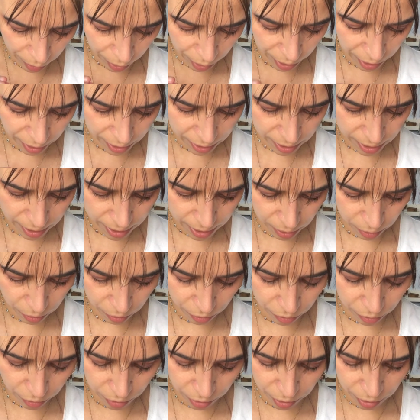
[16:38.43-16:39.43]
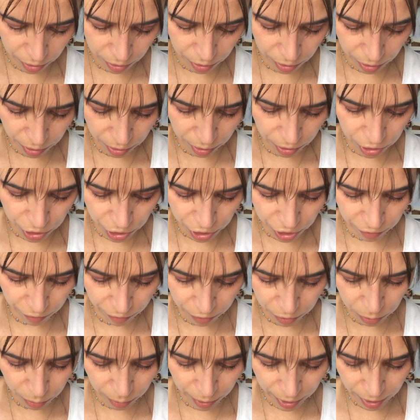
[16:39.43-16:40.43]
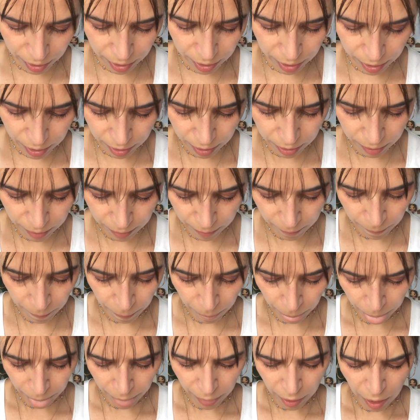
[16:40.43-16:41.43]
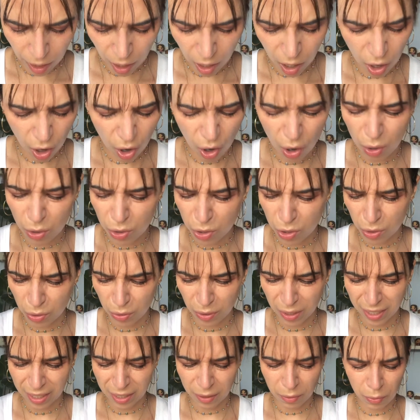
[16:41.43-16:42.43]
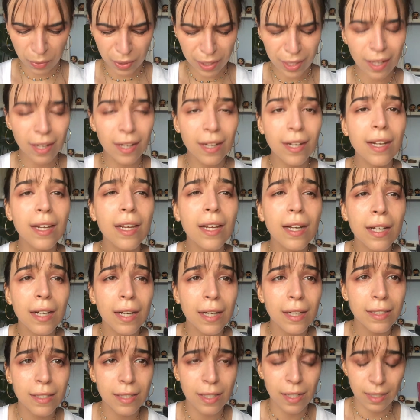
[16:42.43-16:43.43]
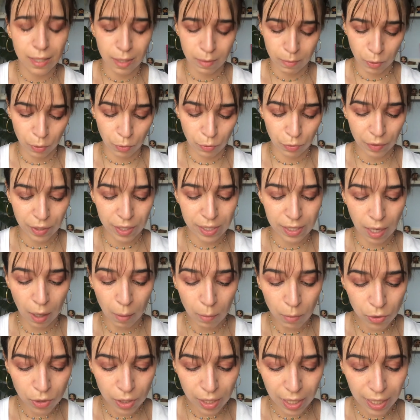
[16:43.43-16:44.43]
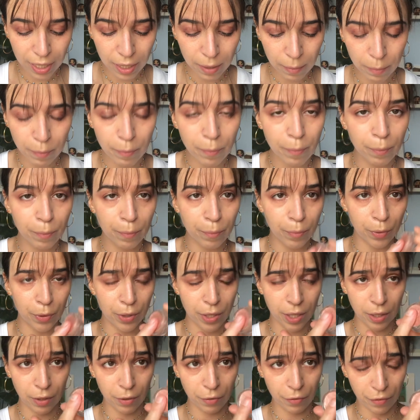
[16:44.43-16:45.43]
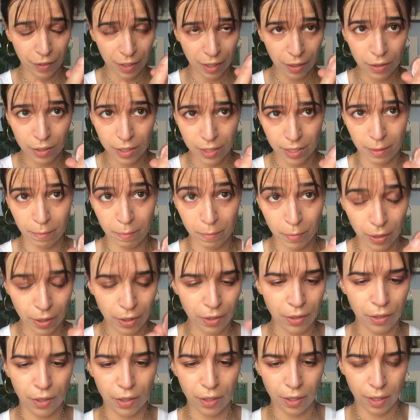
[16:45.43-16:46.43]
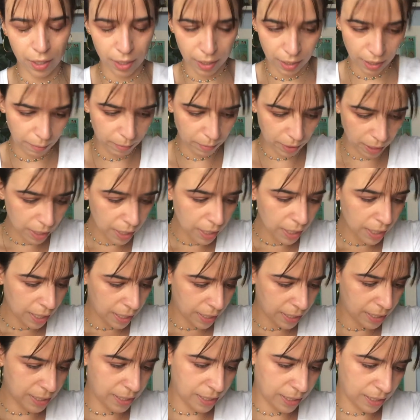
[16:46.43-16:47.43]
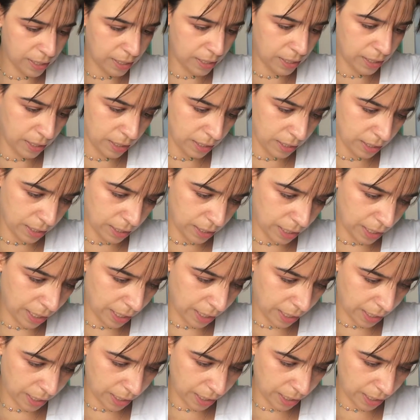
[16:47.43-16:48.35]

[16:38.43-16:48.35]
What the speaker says: and silver shift to it. Also like ridiculously smooth. It's almost like putting your fingers in butter, and this is like,